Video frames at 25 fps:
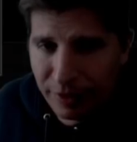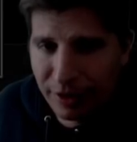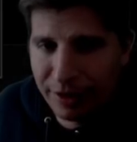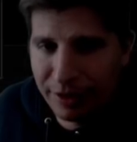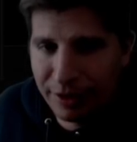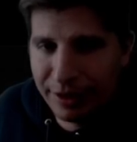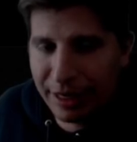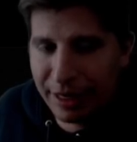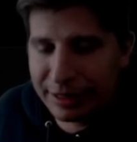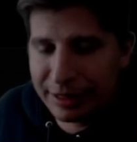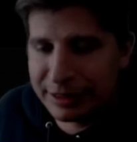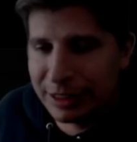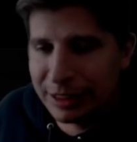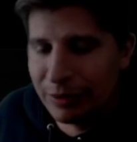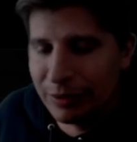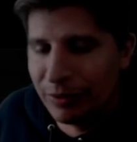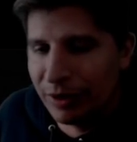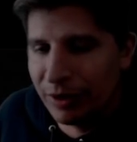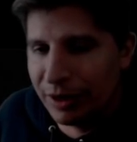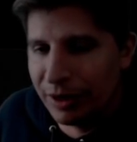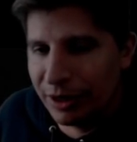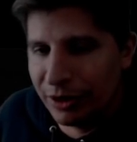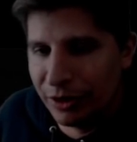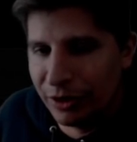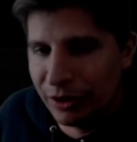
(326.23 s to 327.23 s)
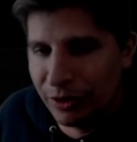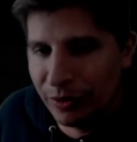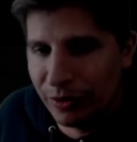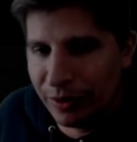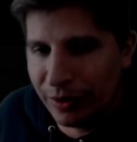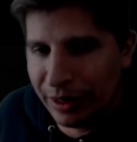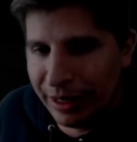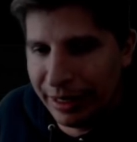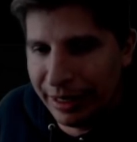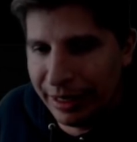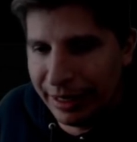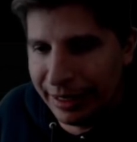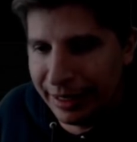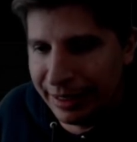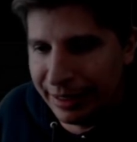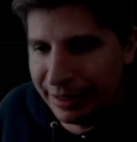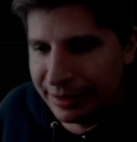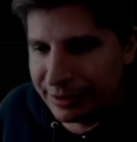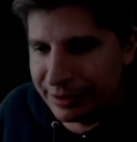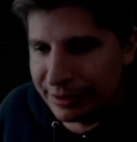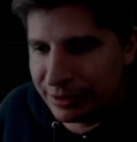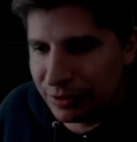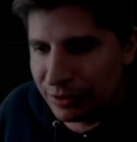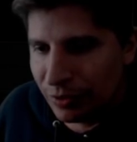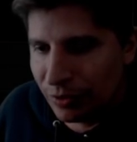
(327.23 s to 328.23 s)
Next thing we're going to do
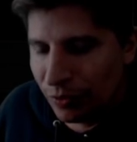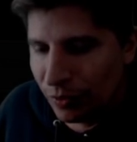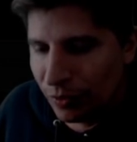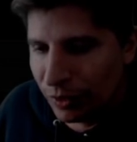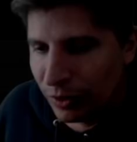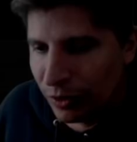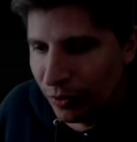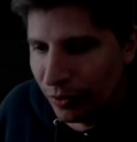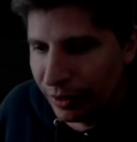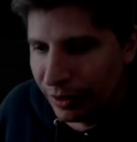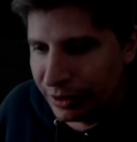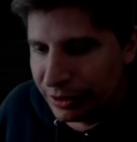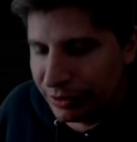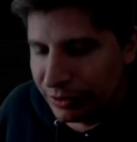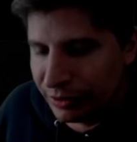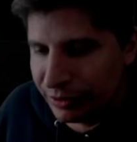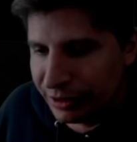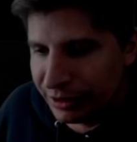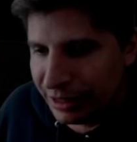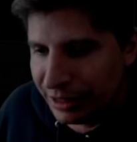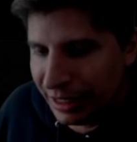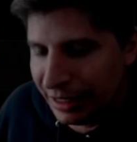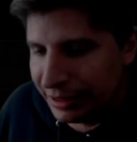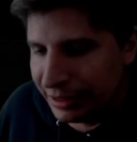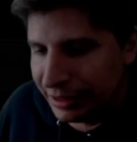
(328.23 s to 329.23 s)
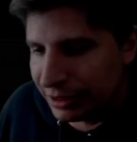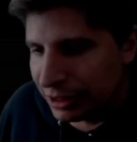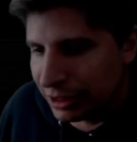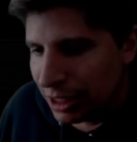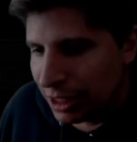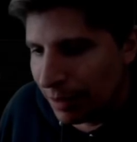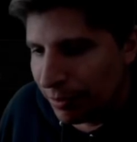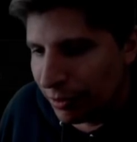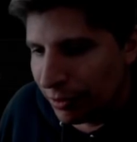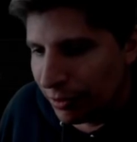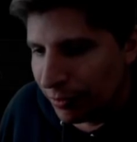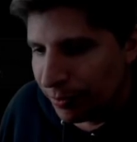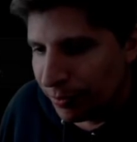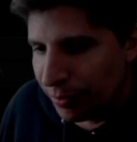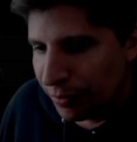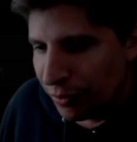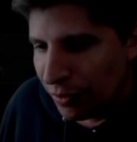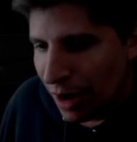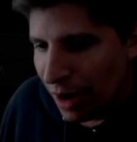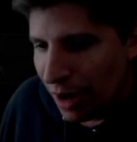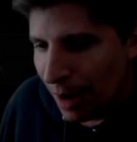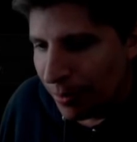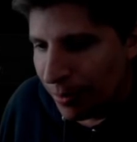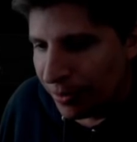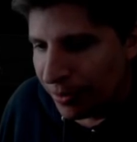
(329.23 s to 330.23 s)
is we're going to change a couple of
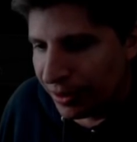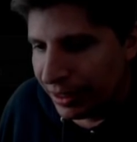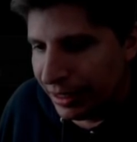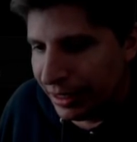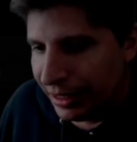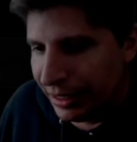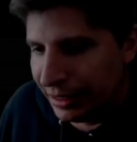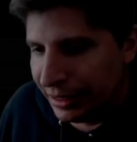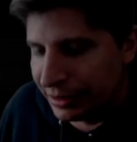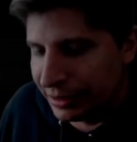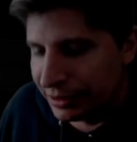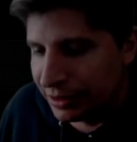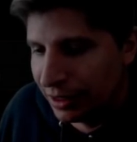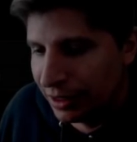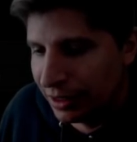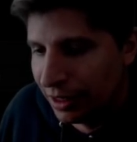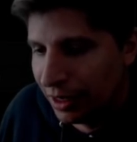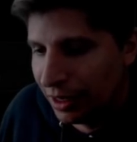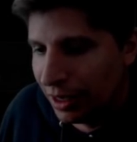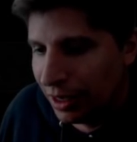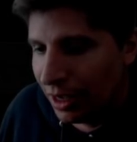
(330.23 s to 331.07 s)
properties